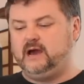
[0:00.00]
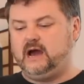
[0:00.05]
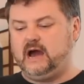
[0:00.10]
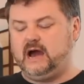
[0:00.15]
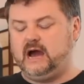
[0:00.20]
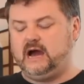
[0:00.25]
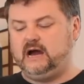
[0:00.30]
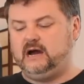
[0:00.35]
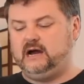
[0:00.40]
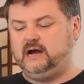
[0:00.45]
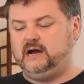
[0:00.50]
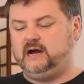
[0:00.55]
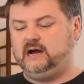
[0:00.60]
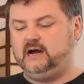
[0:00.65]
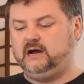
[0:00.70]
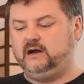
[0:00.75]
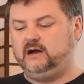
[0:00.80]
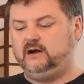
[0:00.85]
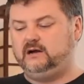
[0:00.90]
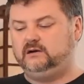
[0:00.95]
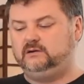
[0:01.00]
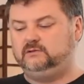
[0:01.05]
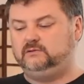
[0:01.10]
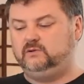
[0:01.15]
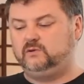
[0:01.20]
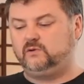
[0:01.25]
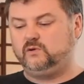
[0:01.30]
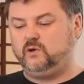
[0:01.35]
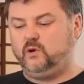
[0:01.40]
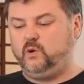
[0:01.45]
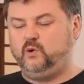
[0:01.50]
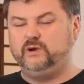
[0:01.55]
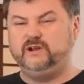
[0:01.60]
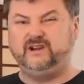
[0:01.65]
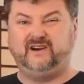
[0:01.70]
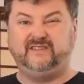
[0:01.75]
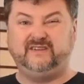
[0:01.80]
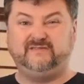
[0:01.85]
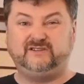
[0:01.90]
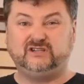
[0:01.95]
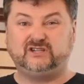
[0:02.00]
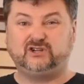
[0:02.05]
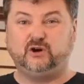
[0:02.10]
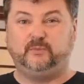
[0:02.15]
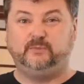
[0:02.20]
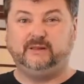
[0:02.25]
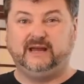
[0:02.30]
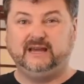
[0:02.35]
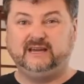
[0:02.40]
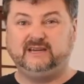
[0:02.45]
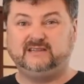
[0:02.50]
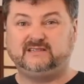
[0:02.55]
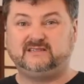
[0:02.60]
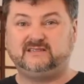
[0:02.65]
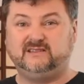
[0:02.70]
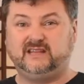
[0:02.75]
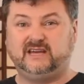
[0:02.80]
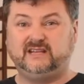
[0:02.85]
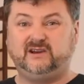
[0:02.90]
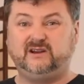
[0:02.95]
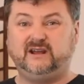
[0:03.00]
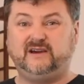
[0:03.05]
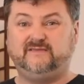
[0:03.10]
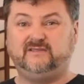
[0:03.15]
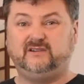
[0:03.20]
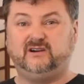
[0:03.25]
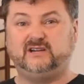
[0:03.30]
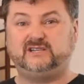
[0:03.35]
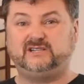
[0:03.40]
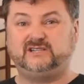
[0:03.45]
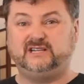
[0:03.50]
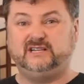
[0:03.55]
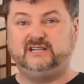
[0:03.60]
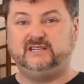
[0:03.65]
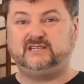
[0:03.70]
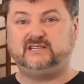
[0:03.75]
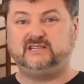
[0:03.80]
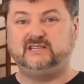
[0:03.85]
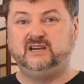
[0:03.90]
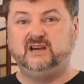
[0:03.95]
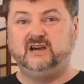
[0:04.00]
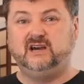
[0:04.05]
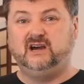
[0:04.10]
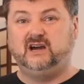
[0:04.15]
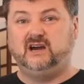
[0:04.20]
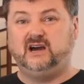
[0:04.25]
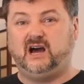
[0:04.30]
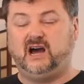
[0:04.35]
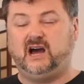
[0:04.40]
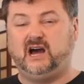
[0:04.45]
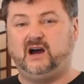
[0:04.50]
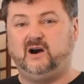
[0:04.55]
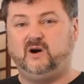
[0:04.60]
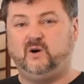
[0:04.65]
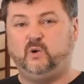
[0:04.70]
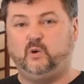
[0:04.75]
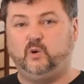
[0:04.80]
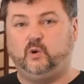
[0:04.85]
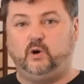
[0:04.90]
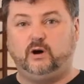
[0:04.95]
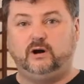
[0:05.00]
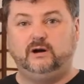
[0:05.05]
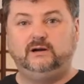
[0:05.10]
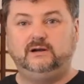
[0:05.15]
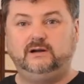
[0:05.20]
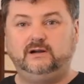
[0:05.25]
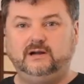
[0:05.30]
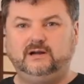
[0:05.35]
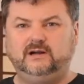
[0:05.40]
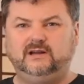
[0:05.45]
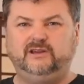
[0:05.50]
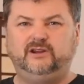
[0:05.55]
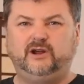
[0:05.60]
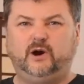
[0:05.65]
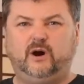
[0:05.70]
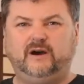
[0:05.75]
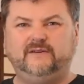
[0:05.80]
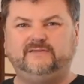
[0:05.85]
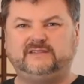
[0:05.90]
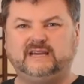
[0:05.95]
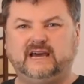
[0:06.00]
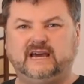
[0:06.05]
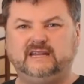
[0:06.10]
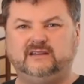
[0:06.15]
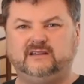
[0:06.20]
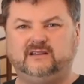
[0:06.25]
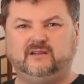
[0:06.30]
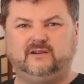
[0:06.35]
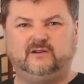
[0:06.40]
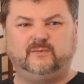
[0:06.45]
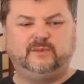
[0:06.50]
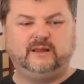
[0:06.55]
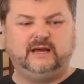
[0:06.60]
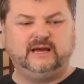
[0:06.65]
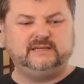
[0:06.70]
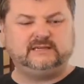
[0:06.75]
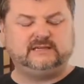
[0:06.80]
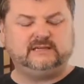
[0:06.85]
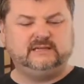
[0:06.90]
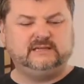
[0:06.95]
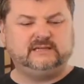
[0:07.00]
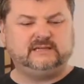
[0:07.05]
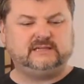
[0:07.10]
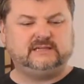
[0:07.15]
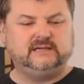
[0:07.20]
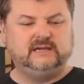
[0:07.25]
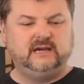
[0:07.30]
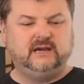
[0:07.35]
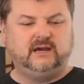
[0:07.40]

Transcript: or they've just got blankets and they don't have nice sheets, or I've stayed in a lot of places